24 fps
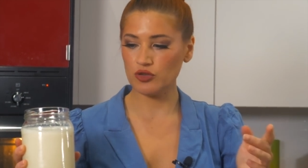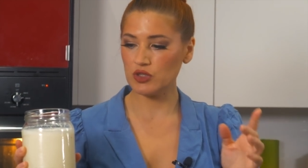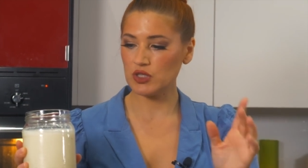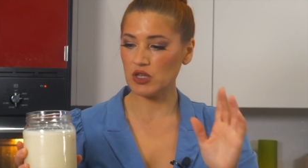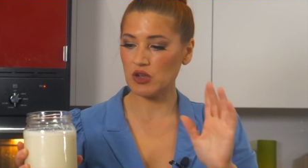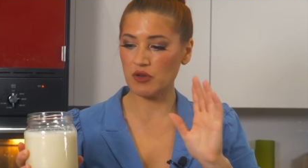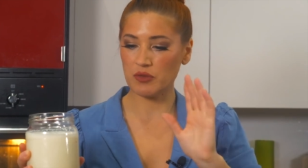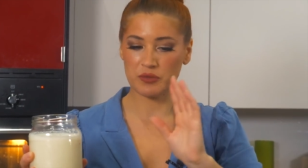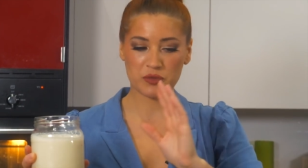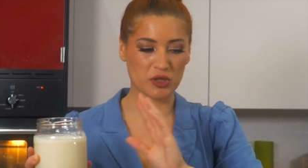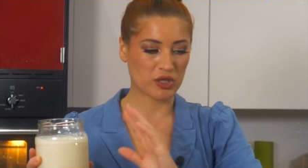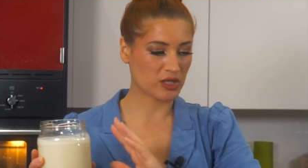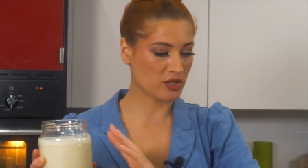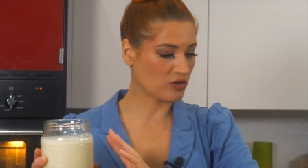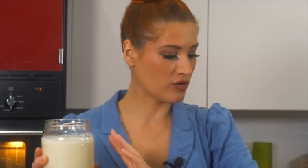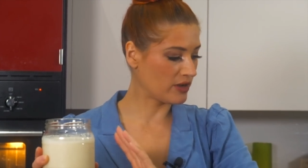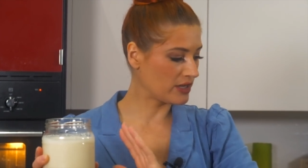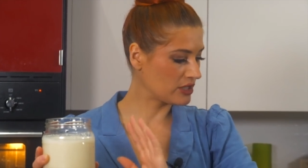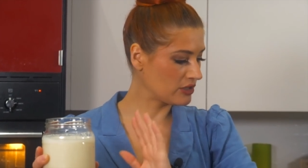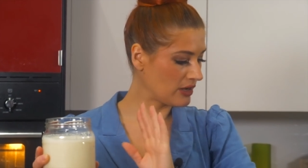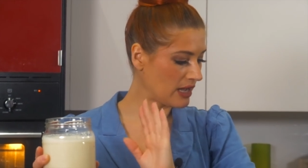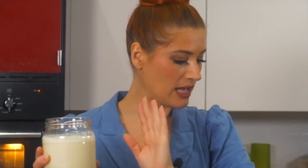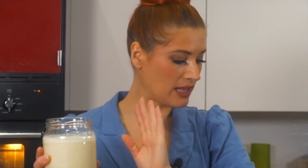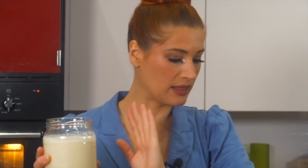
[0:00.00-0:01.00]
So I'm just
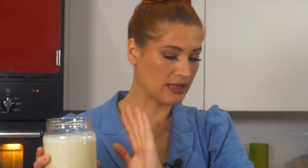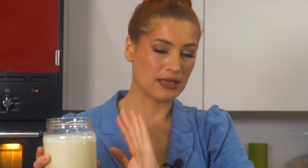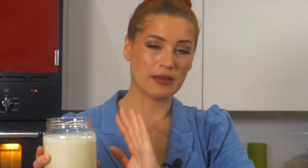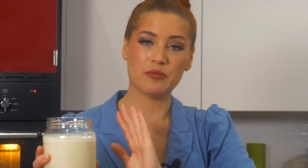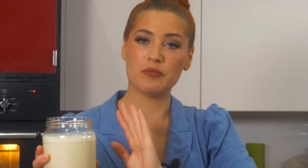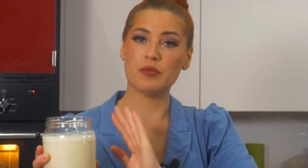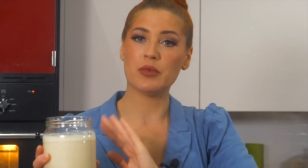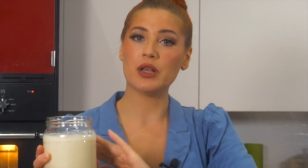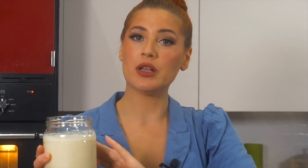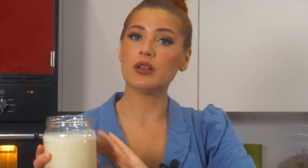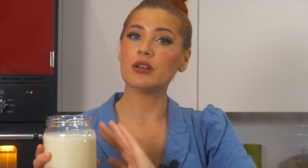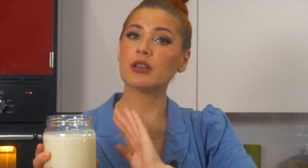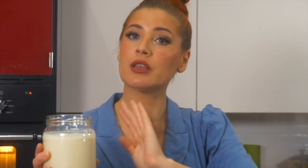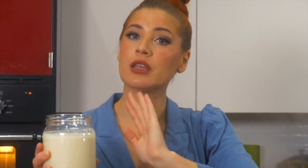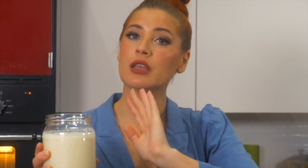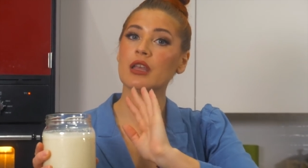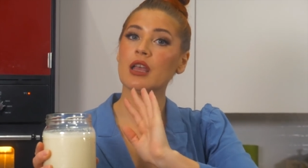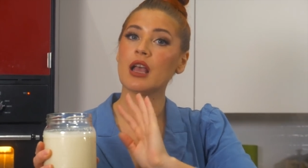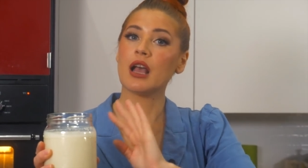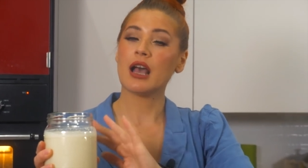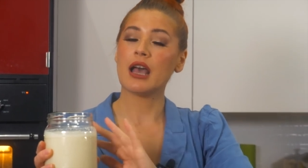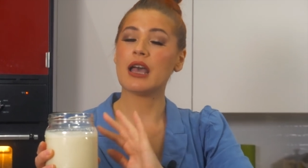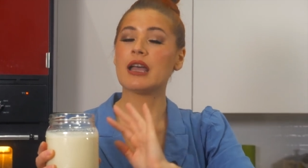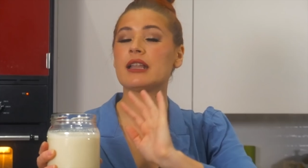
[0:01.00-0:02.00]
going to add the milk,
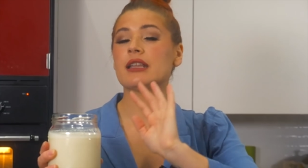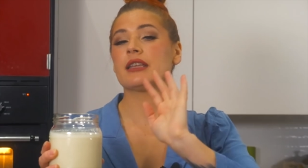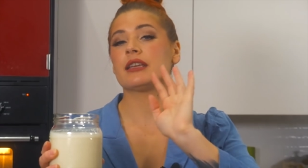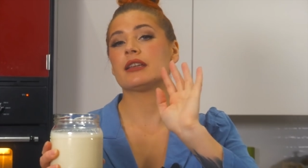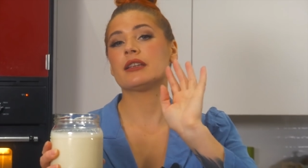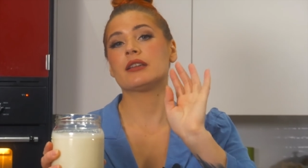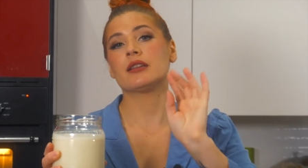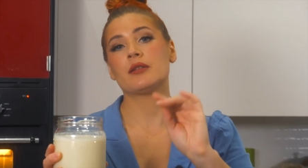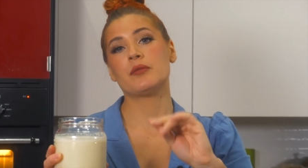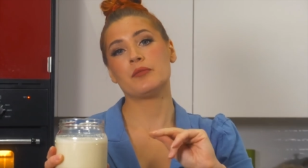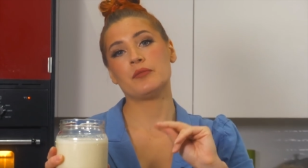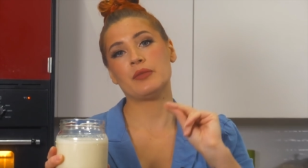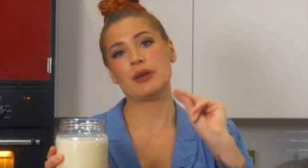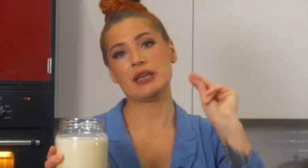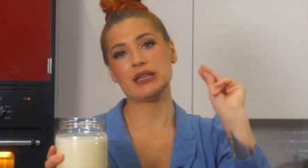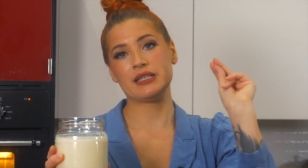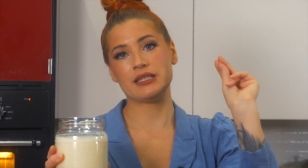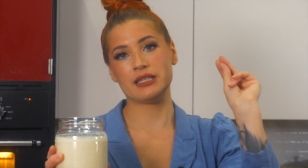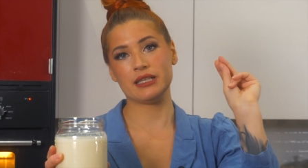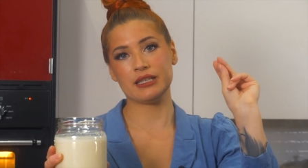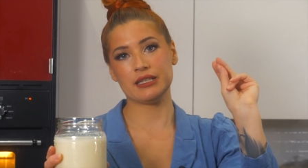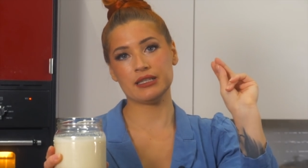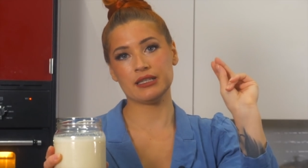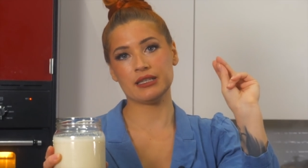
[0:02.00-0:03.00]
onion, bay
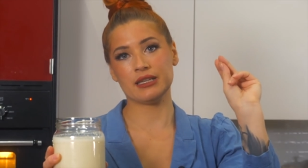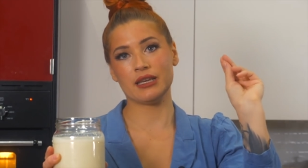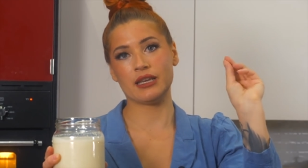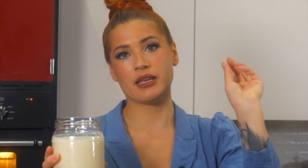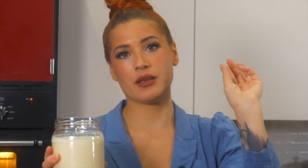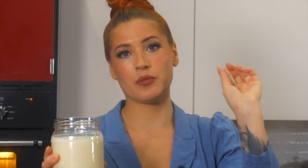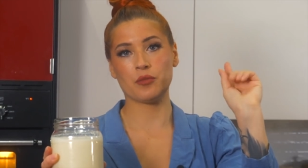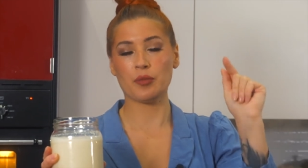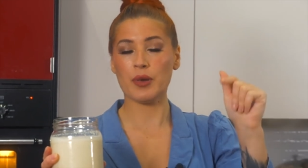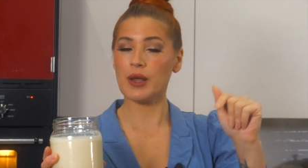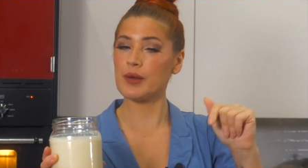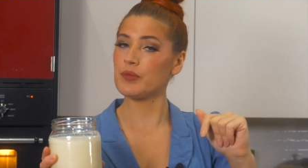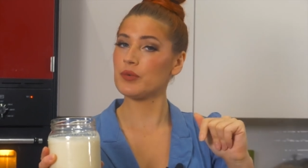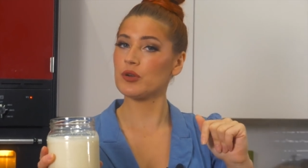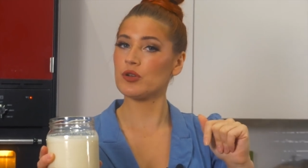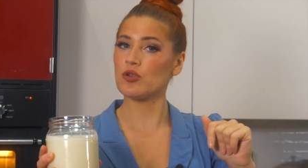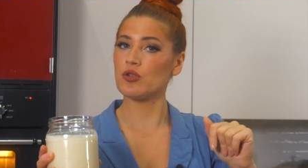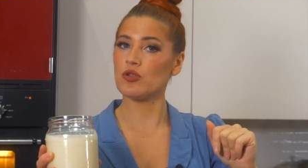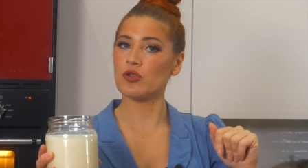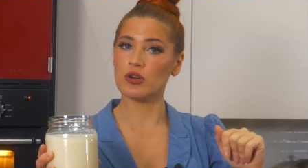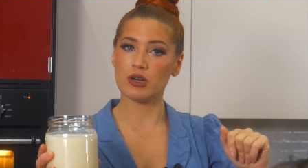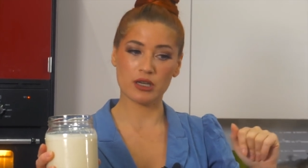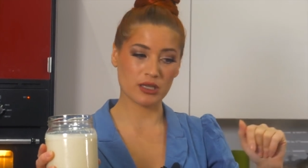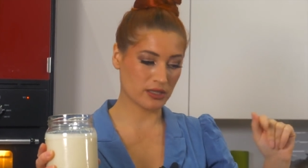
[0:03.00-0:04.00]
seasoning,
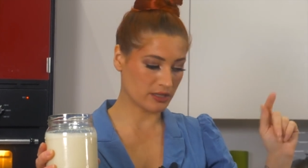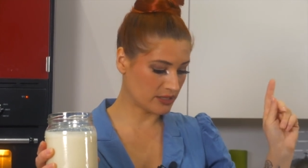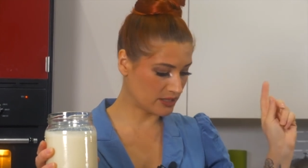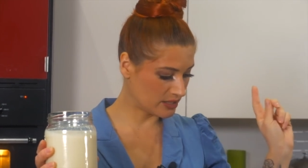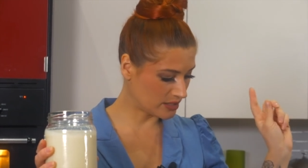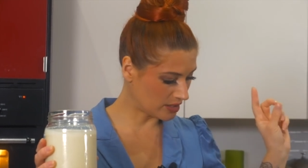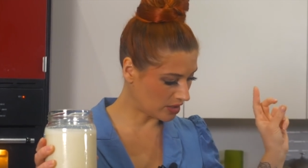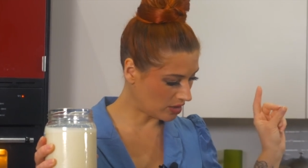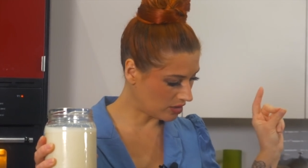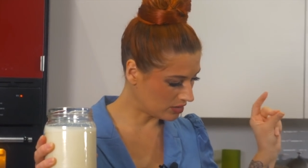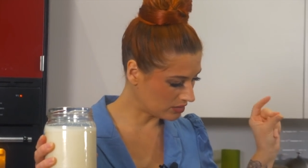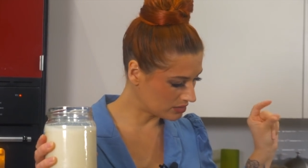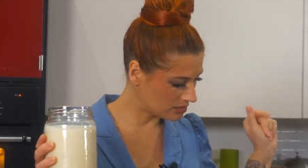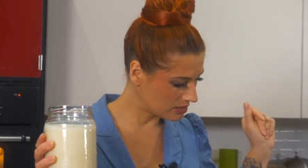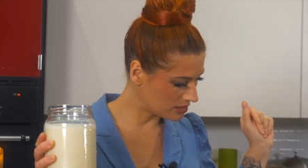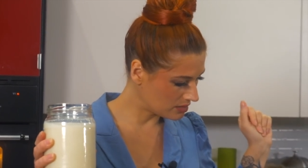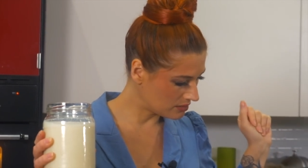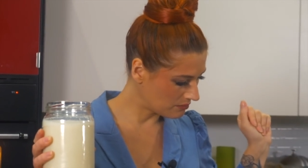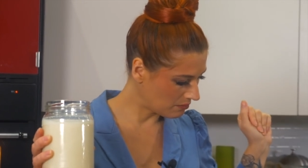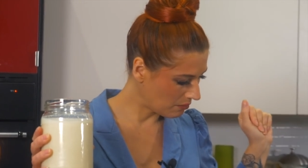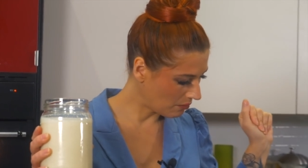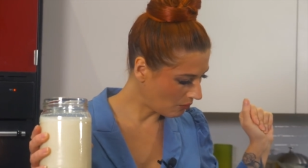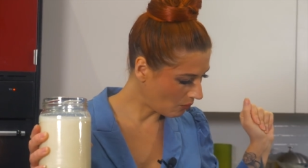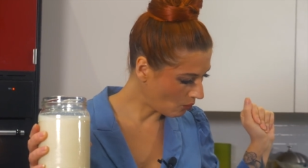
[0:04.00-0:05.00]
peppercorns,
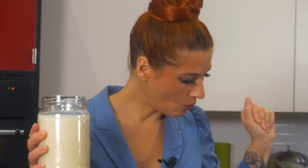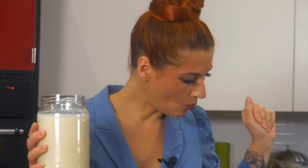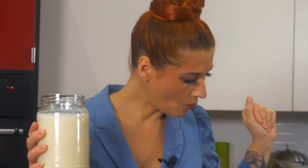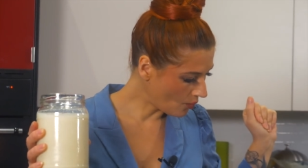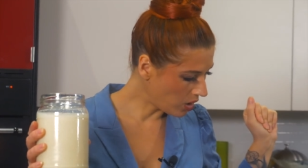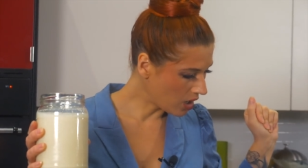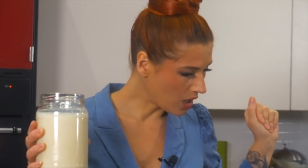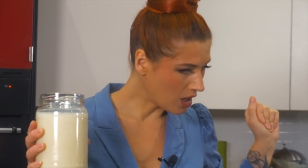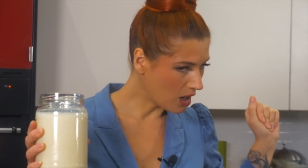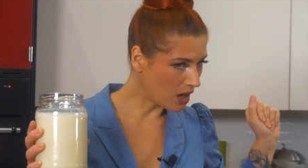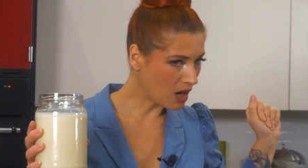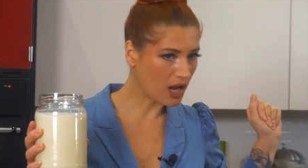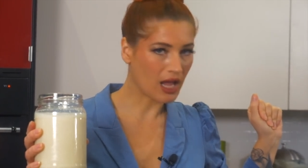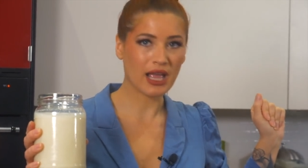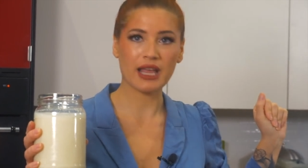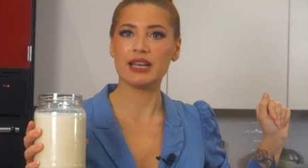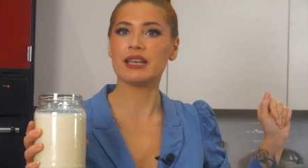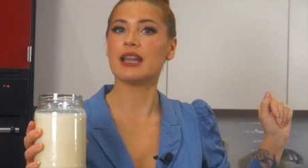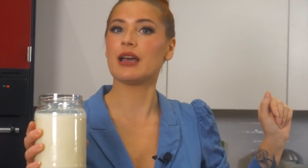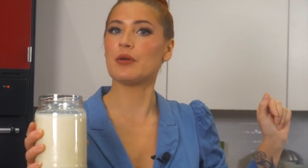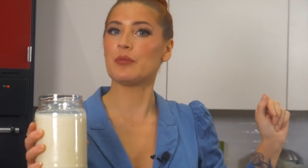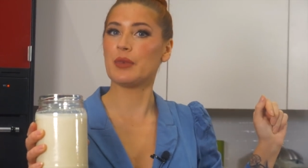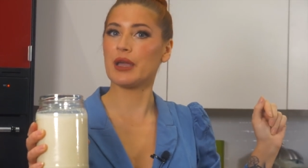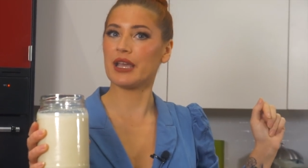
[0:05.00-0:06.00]
salt, and
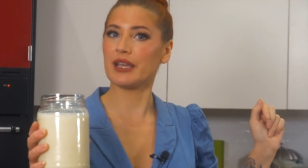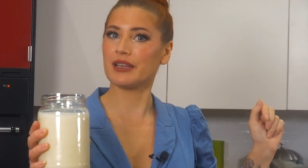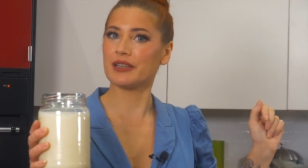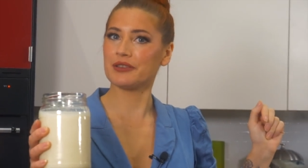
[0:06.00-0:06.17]
nutmeg.